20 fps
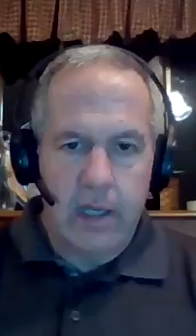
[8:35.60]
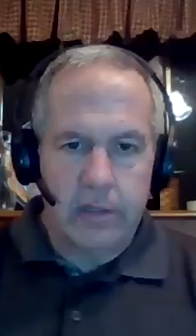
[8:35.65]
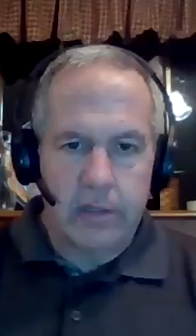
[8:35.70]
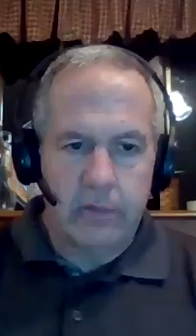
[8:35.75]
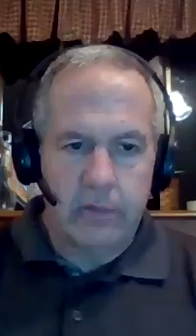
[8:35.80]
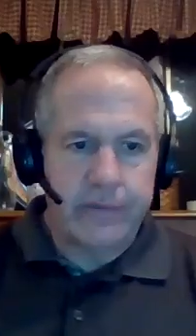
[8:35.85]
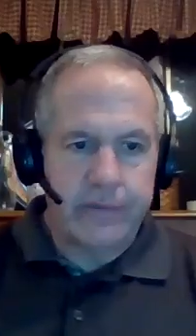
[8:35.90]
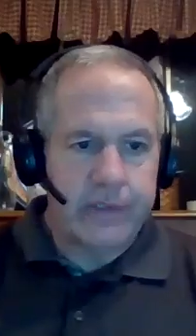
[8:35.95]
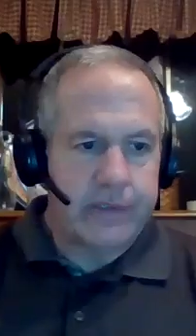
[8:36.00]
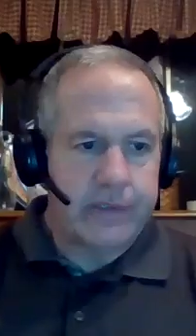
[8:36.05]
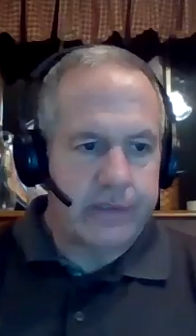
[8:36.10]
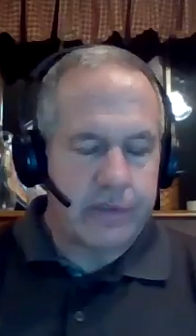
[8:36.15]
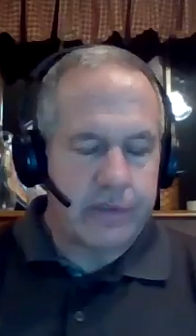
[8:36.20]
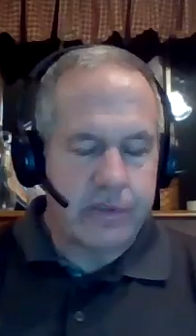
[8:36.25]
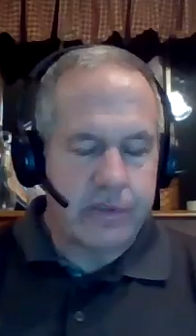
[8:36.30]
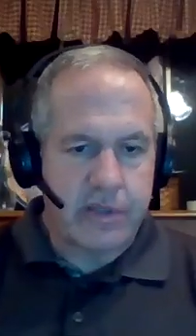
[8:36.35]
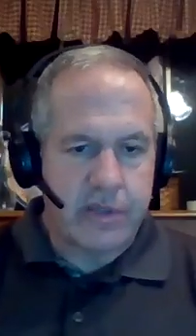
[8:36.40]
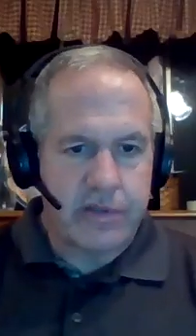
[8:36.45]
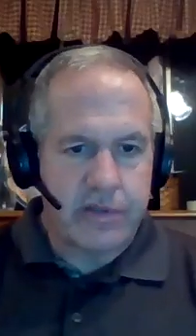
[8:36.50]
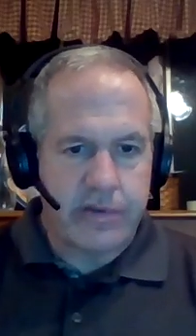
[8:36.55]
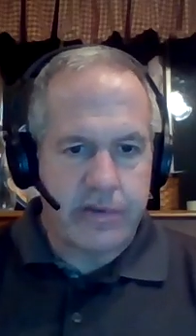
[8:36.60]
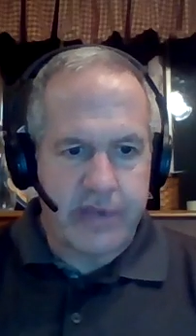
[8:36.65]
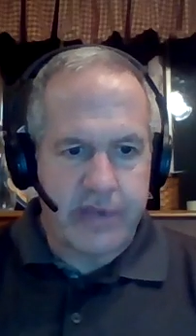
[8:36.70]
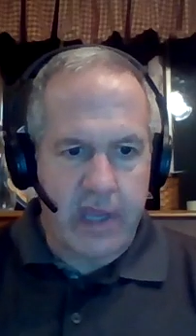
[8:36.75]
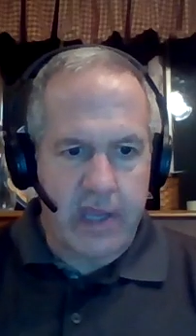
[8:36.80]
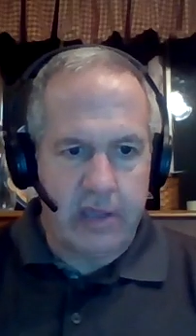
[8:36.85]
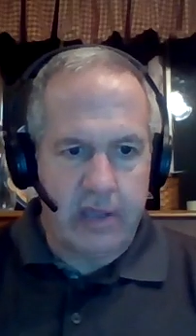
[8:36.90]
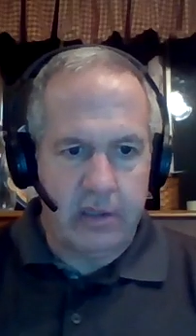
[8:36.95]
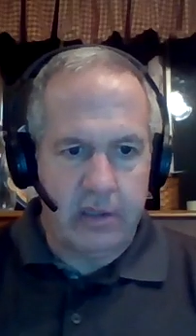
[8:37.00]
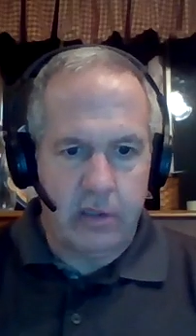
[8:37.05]
don't think there's a
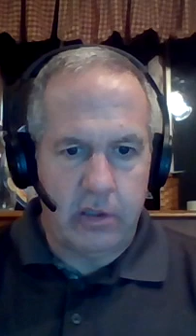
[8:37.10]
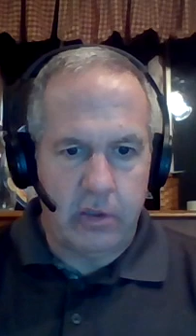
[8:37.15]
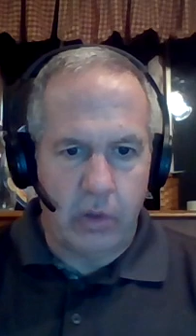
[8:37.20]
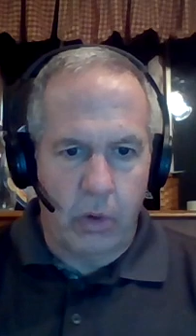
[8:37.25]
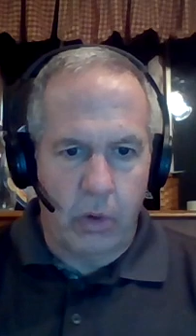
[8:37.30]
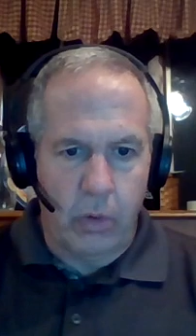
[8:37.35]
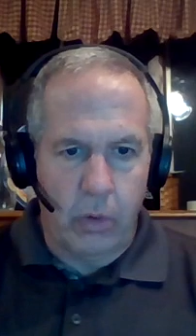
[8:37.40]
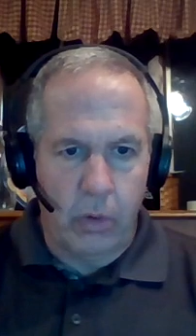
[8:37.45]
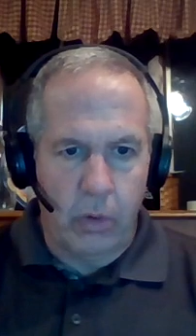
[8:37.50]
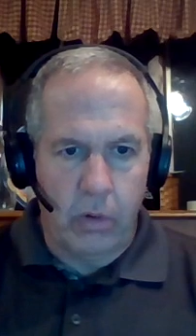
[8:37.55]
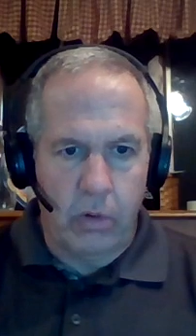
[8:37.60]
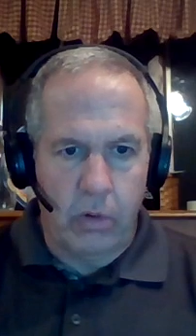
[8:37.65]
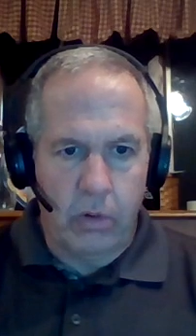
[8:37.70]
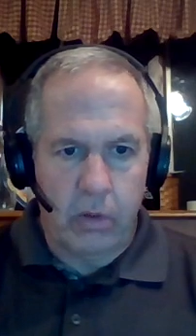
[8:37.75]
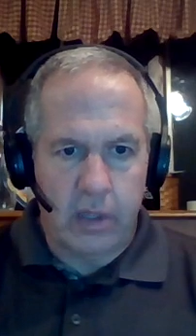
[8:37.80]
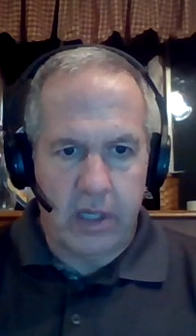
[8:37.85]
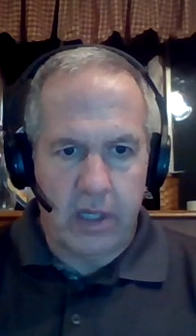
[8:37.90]
set goal.